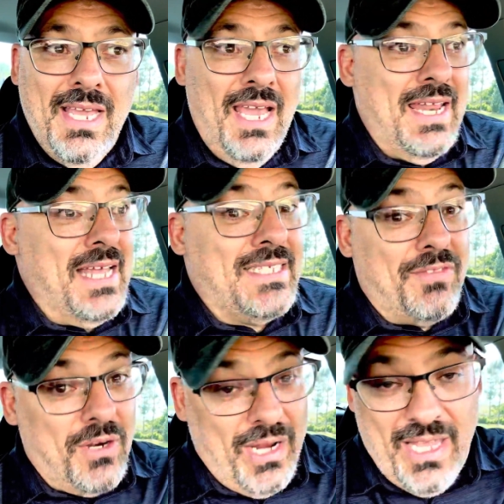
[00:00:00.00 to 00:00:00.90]
And that's
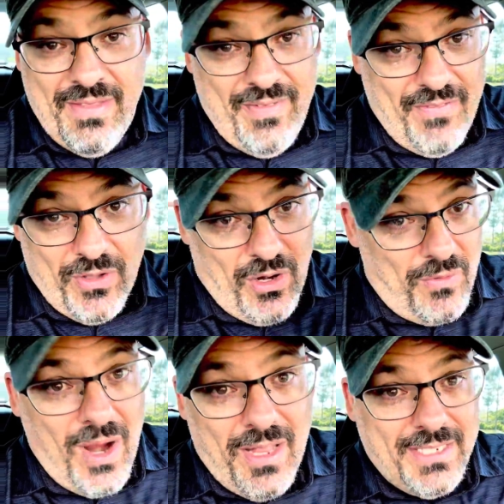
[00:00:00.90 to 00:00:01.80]
even if they're a
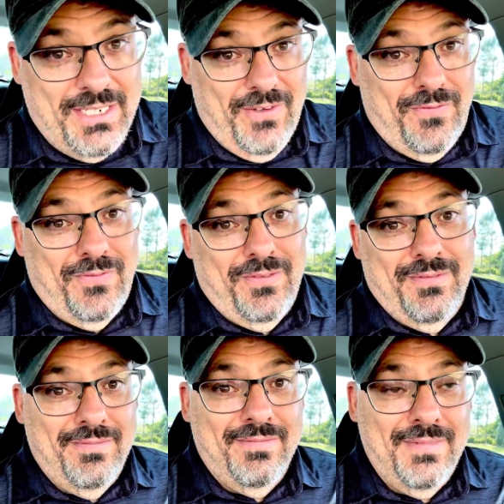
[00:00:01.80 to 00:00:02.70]
relative
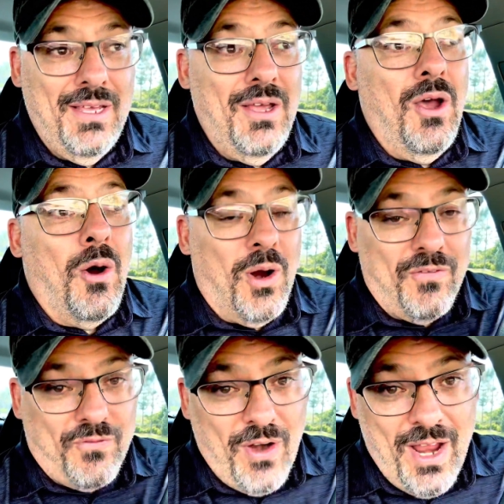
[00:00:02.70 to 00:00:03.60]
or a
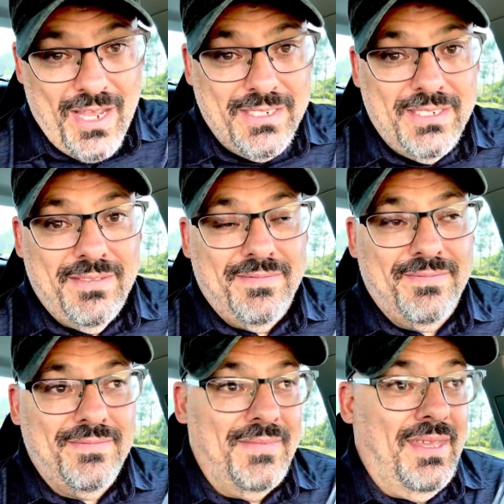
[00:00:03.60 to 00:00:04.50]
friend.
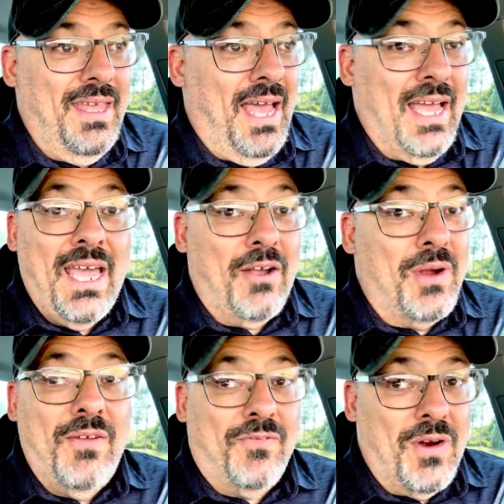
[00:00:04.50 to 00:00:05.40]
I got
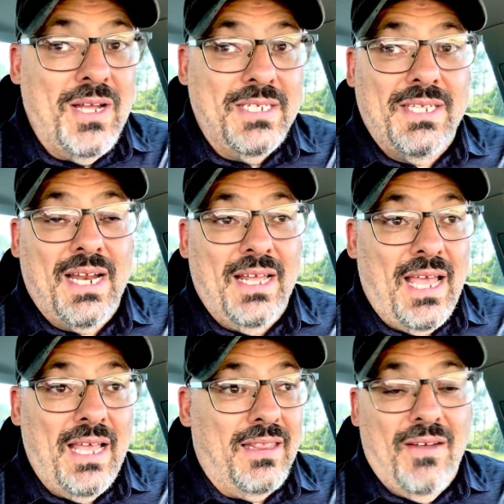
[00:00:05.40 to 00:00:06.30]
great friends that
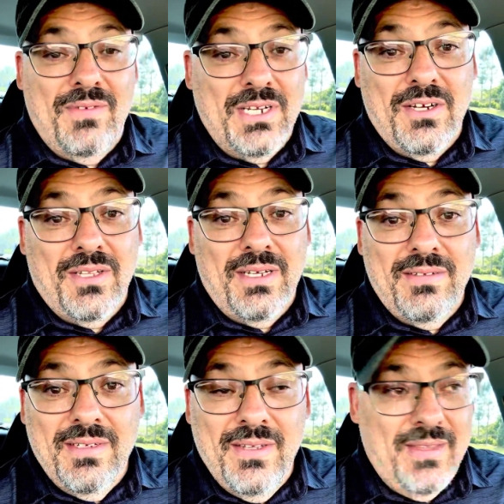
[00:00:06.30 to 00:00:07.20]
I love dearly,
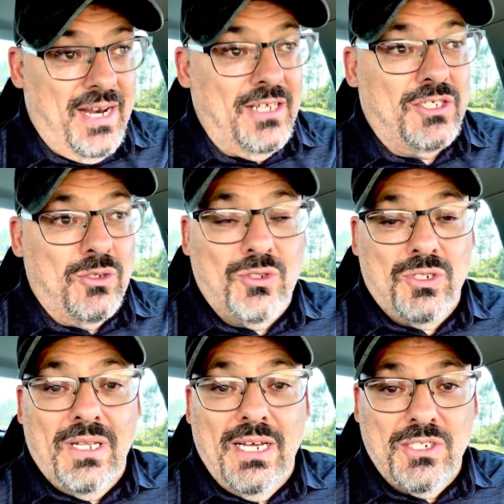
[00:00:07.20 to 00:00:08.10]
that I'll
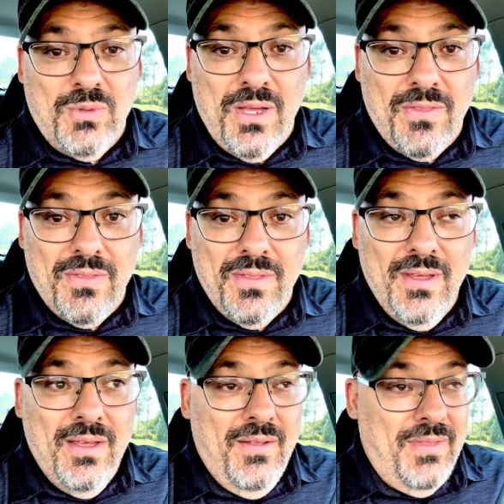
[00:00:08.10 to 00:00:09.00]
socialize with,
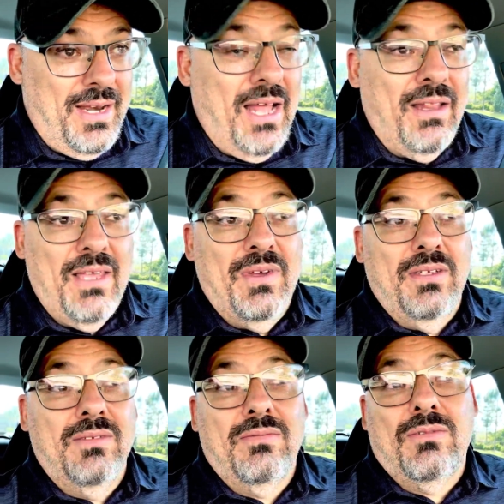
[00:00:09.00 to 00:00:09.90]
that I'll
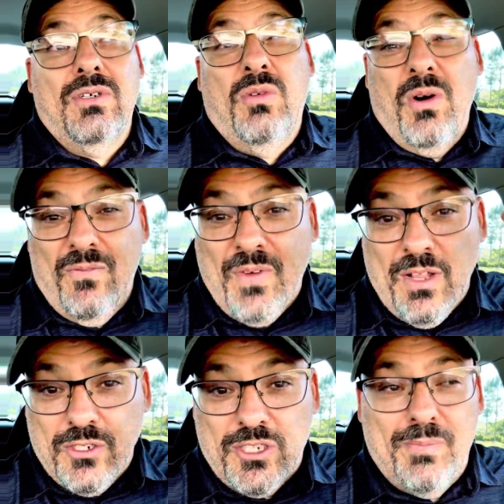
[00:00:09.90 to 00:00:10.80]
even quote
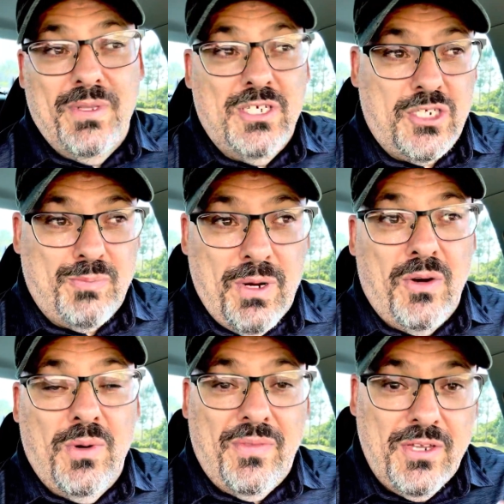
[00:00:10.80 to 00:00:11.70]
fellowship in the spirit
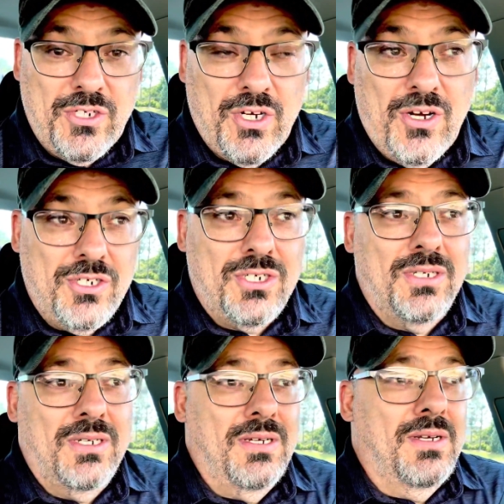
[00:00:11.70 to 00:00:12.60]
with at church.
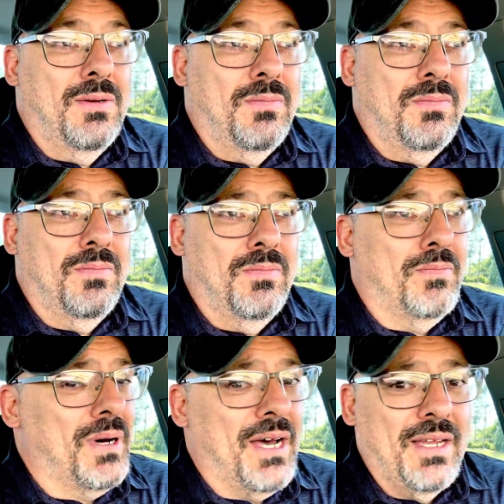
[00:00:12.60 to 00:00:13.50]

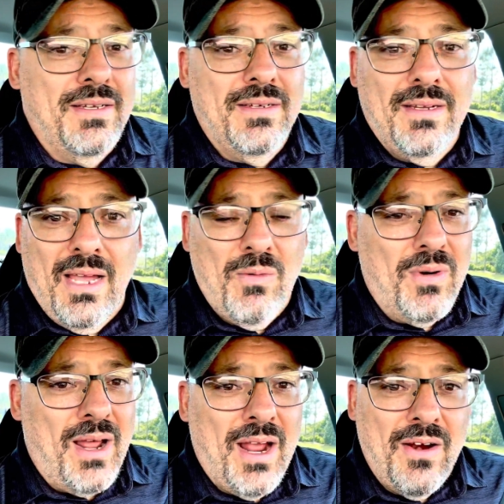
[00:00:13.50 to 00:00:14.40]
But I
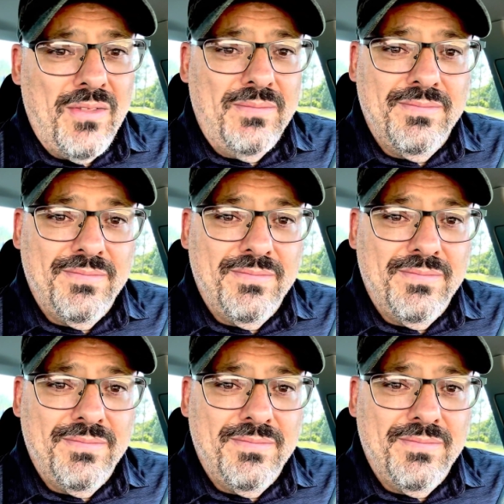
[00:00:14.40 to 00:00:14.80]
won't hire them